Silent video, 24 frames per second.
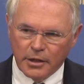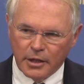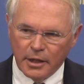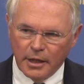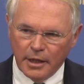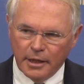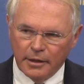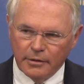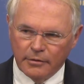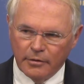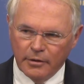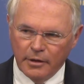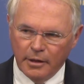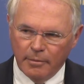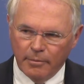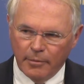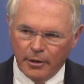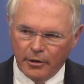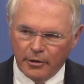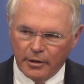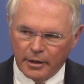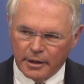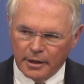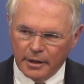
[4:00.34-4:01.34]
saying to the
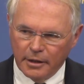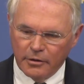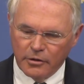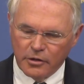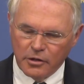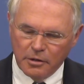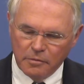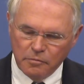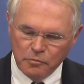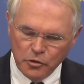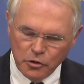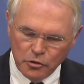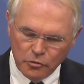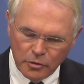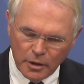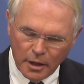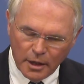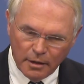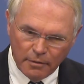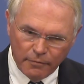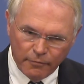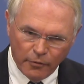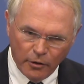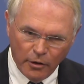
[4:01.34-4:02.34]
Americans, you
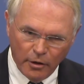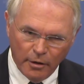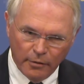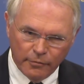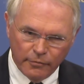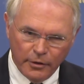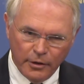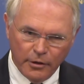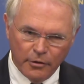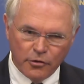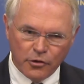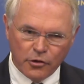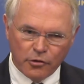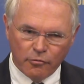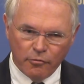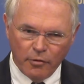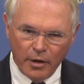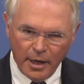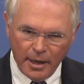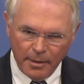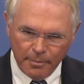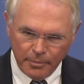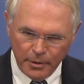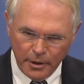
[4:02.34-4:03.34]
get involved in a
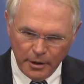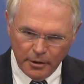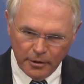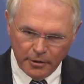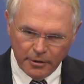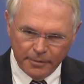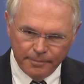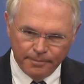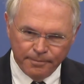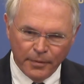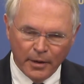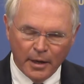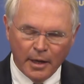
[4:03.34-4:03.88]
scrap here,